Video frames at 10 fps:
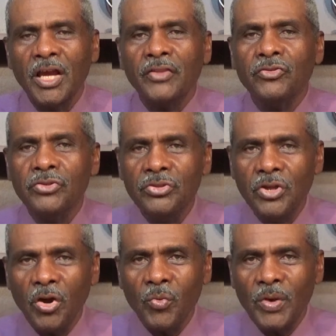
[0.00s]

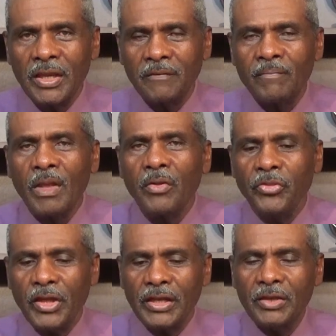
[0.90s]
knowing
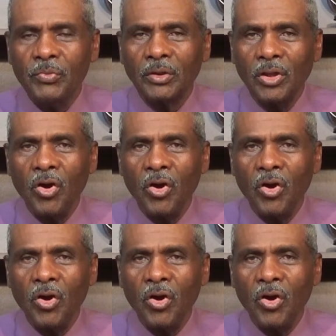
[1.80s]
that He will